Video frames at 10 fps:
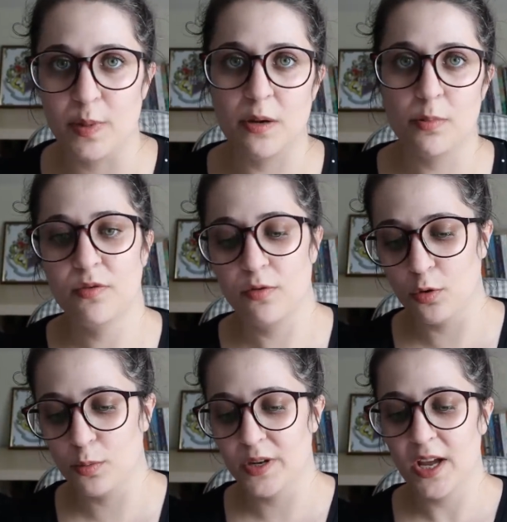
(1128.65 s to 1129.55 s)
been
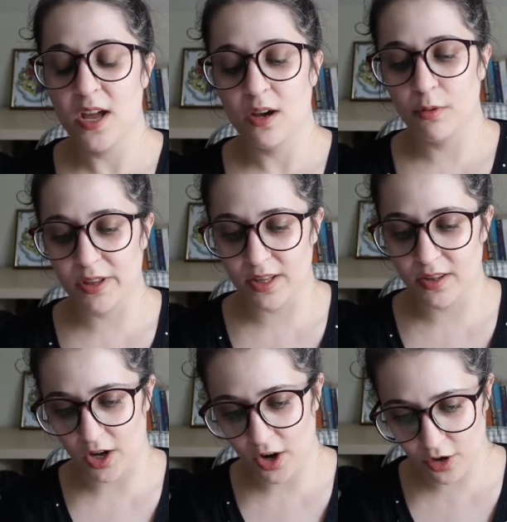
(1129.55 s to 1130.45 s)
performed within
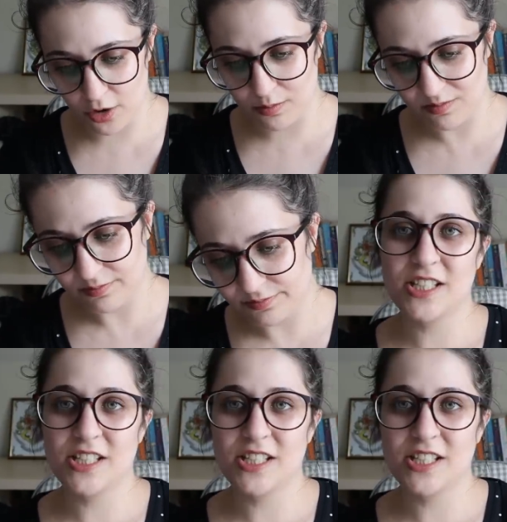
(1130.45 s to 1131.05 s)
the home.